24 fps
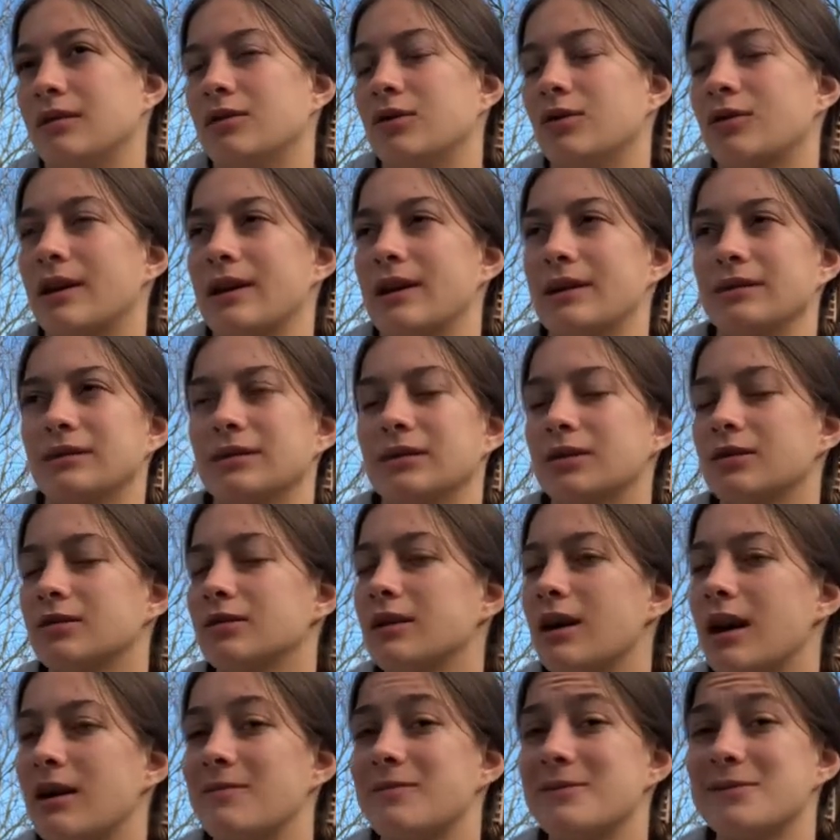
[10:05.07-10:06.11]
Okay, literally,
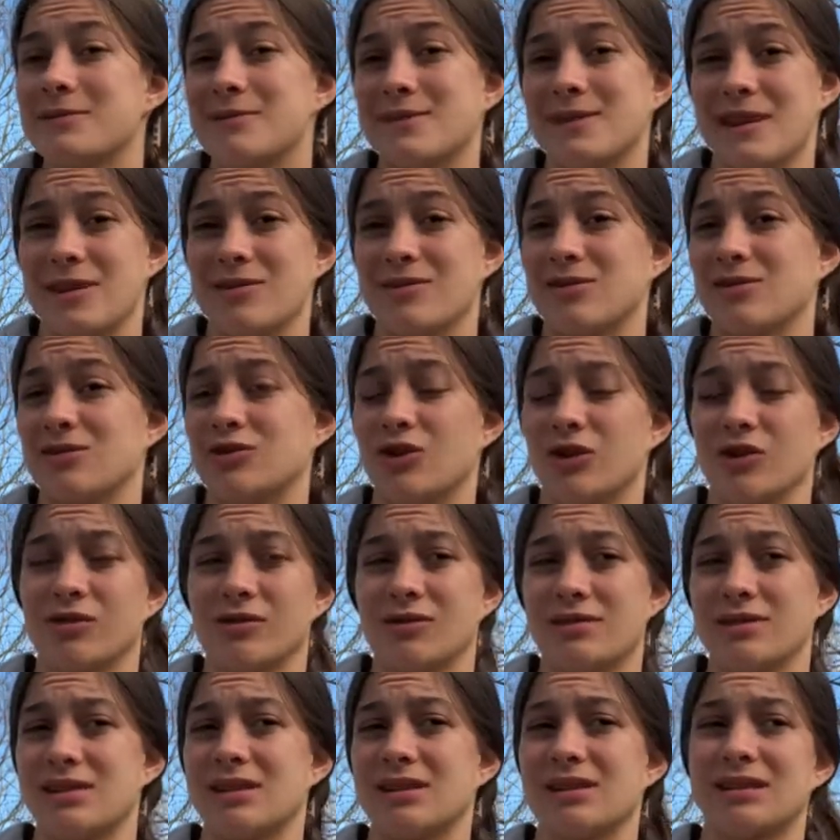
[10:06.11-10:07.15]
I've been obsessed with journals
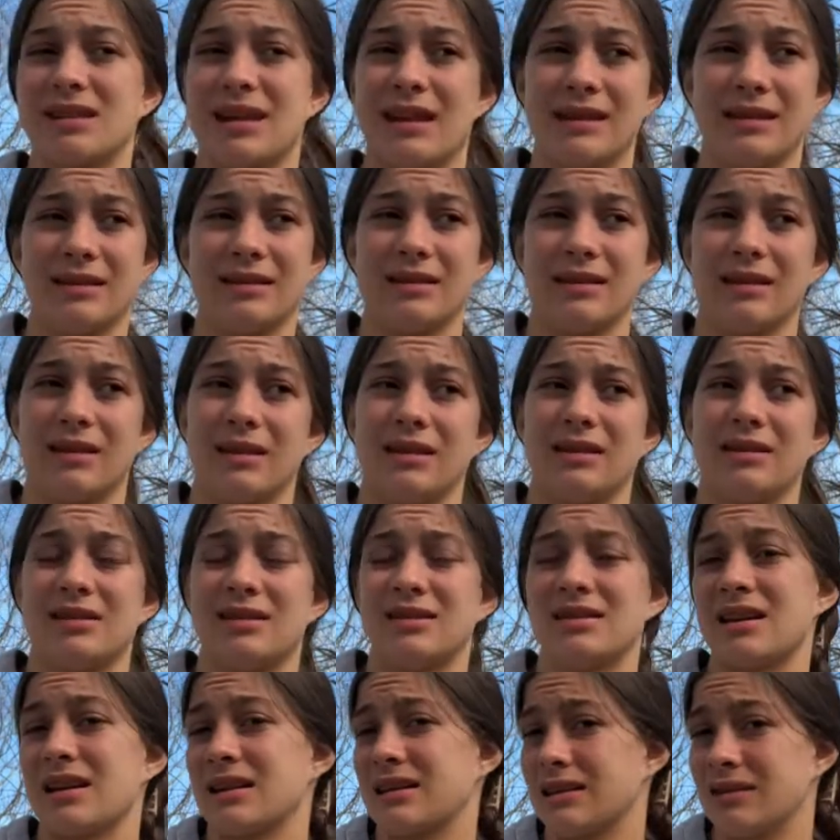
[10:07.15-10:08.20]
since like
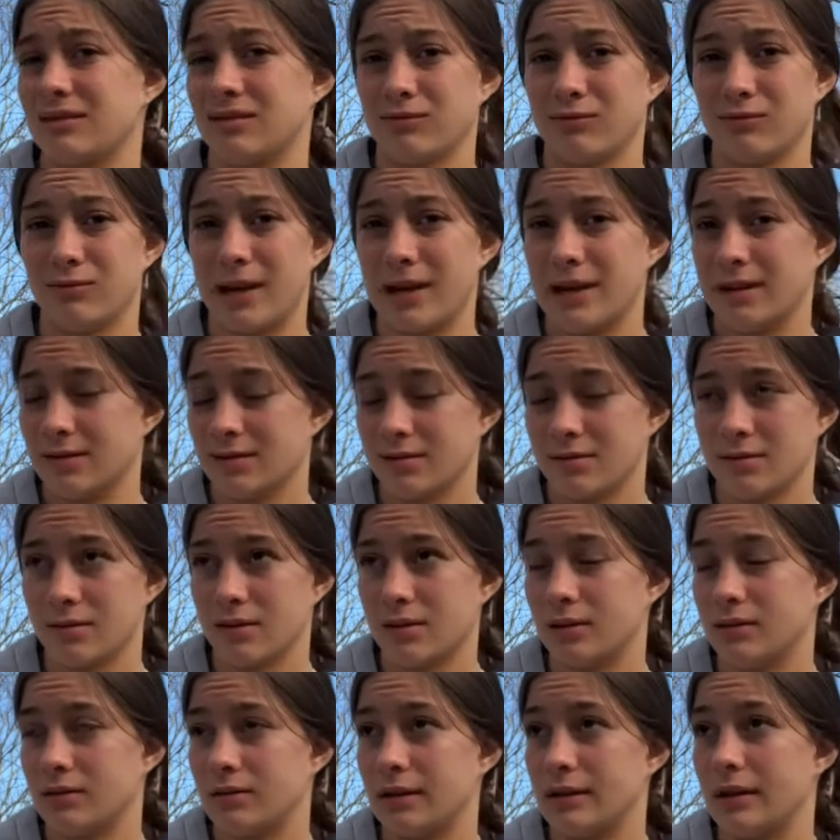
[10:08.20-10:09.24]
second grade or something.
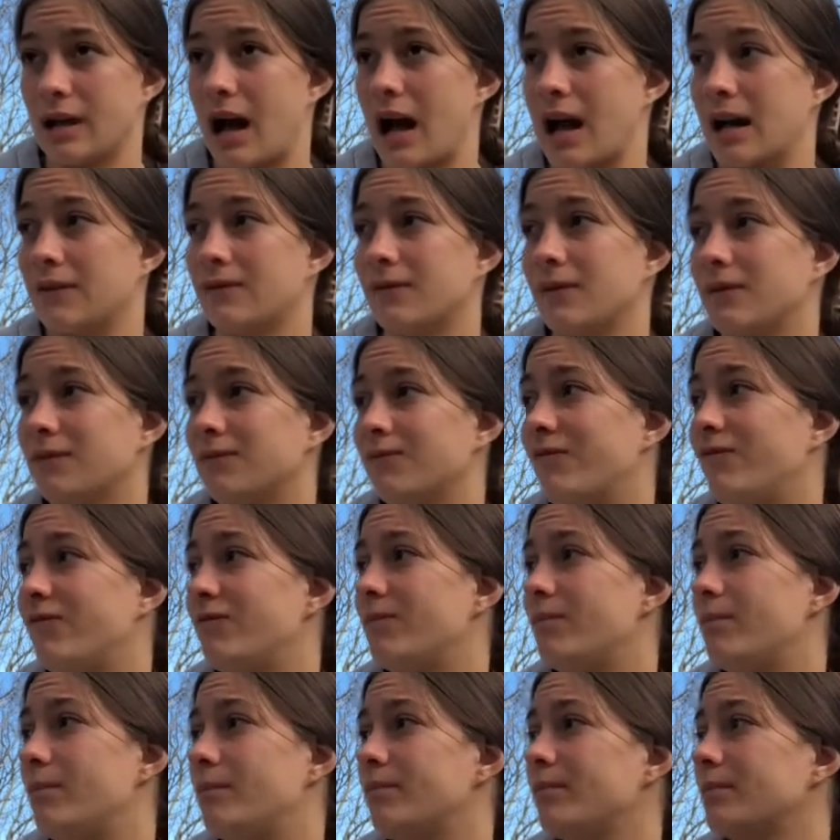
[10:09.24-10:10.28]
Like I have a
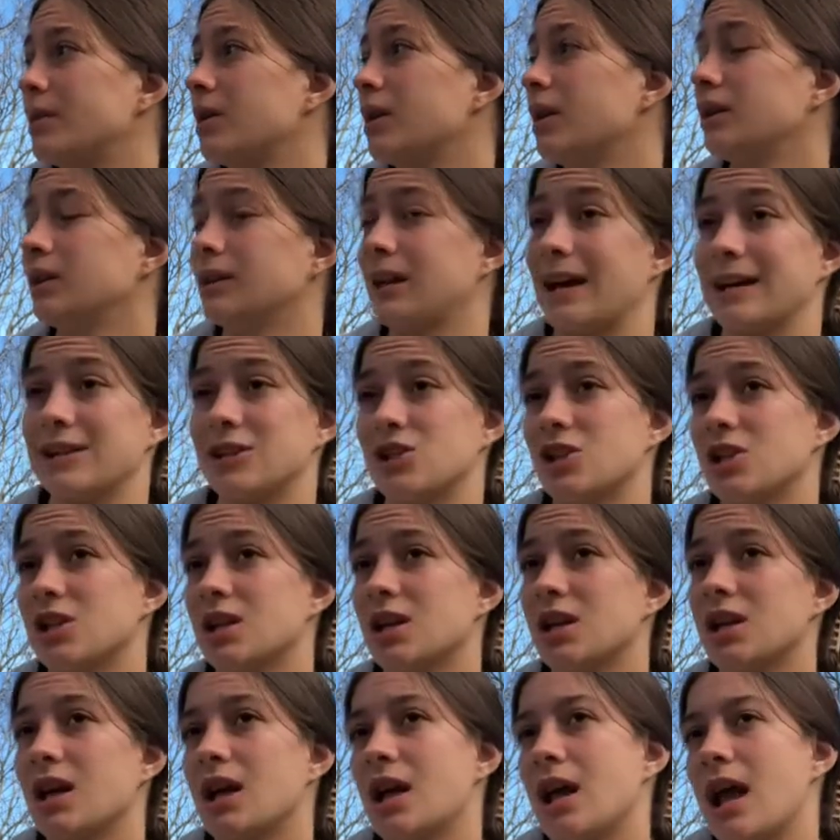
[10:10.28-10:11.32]
collection,
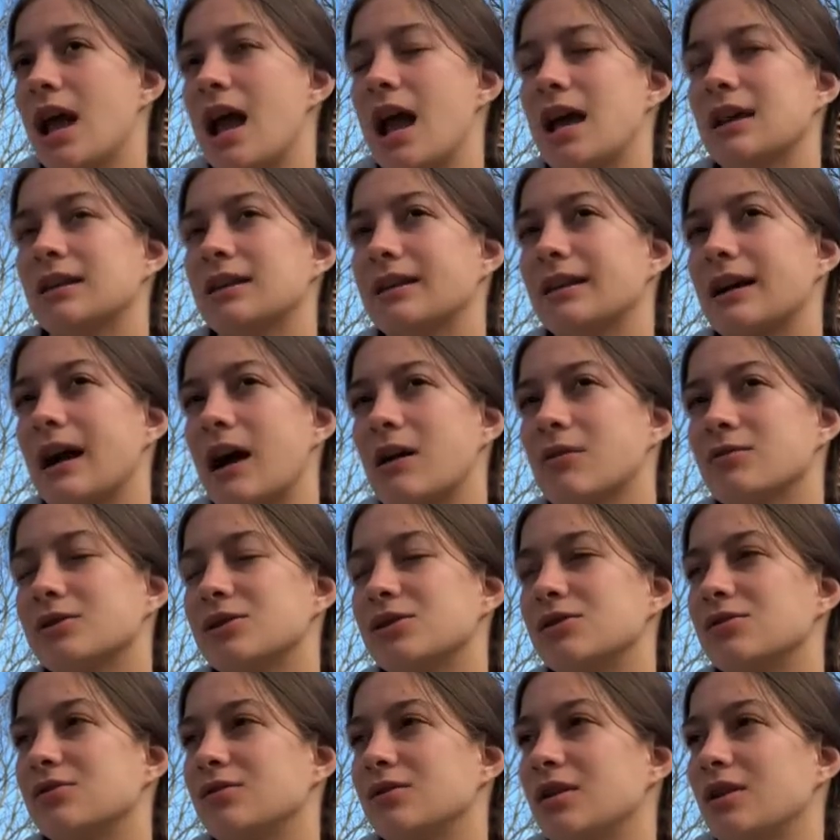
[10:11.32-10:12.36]
and like I was
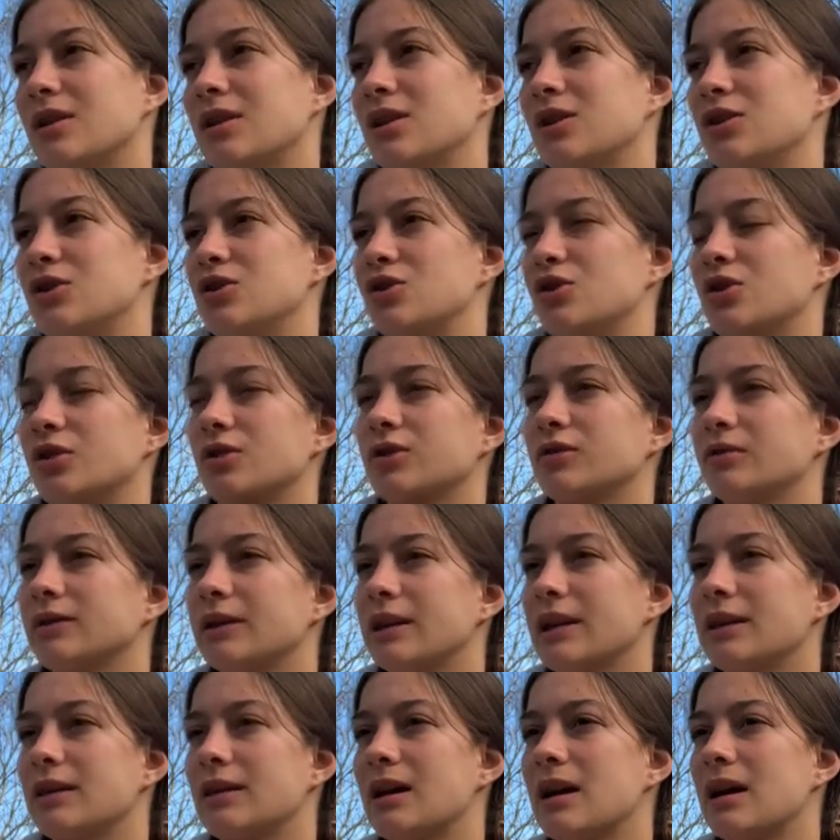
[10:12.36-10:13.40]
journaling
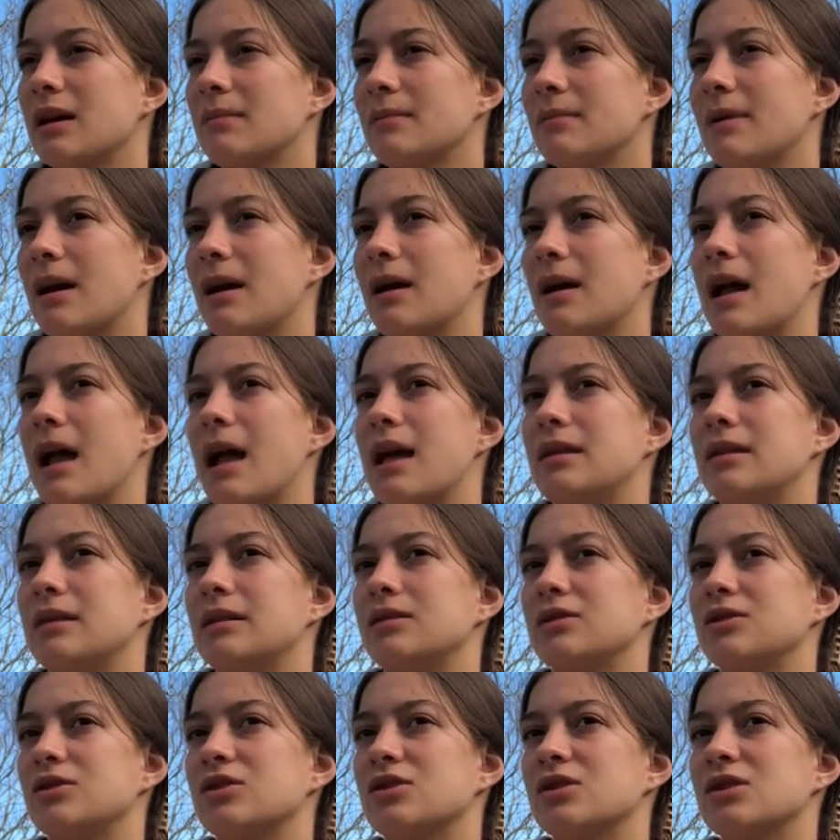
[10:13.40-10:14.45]
in them, and then
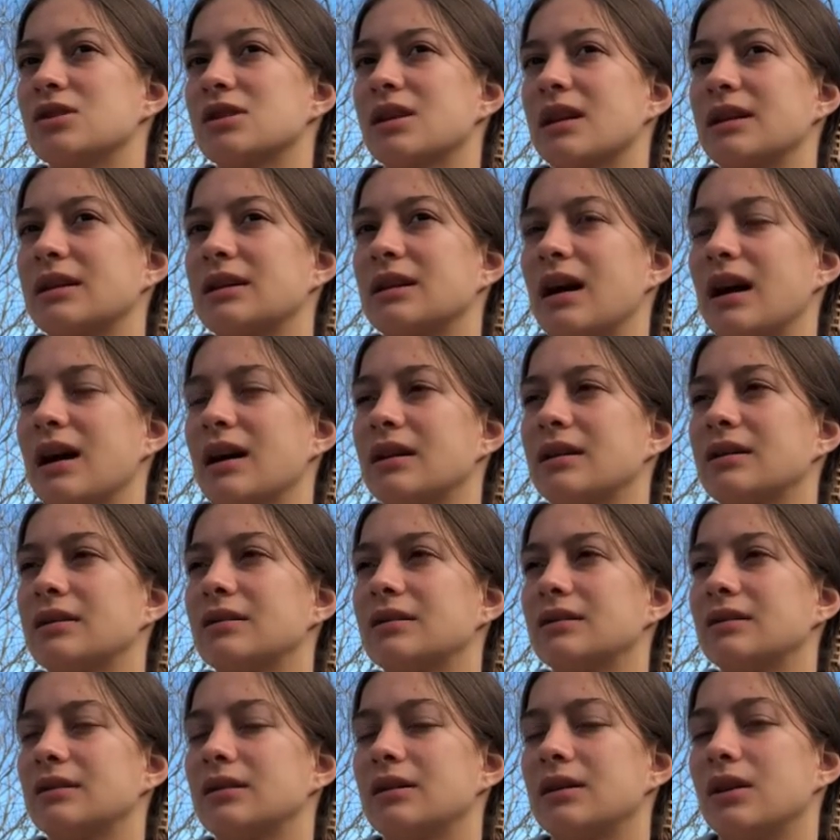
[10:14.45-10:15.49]
just like kind
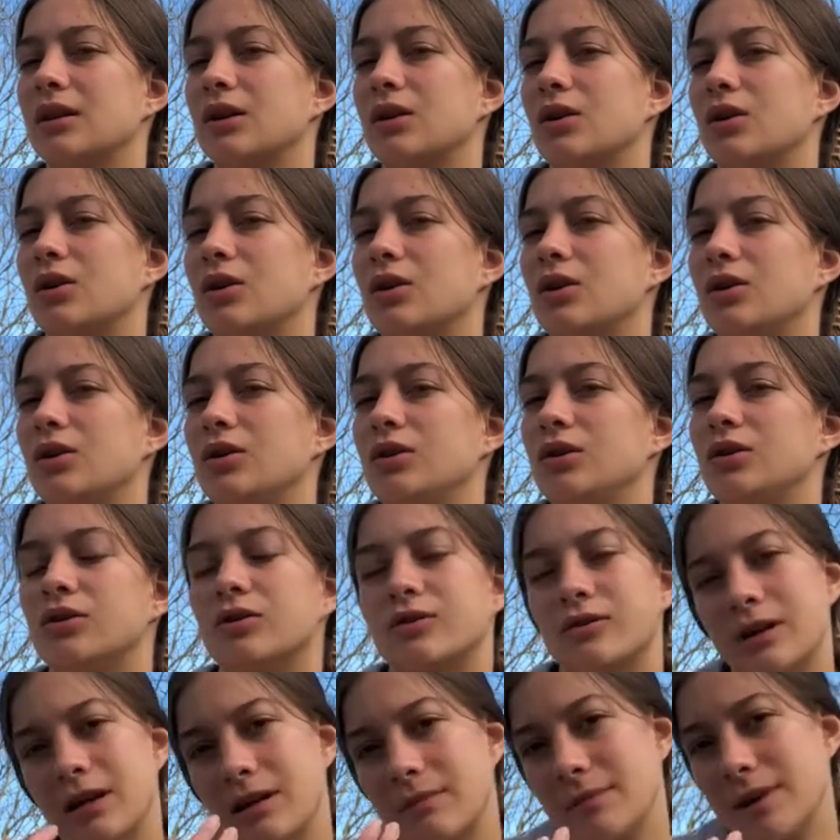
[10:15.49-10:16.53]
of, you know
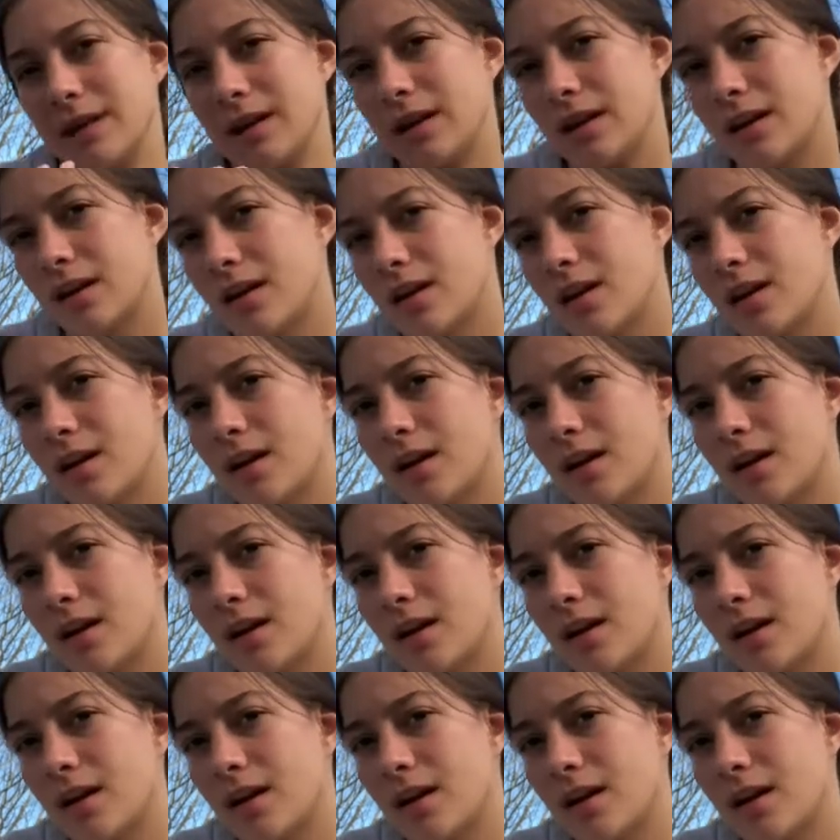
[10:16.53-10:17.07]
what I mean?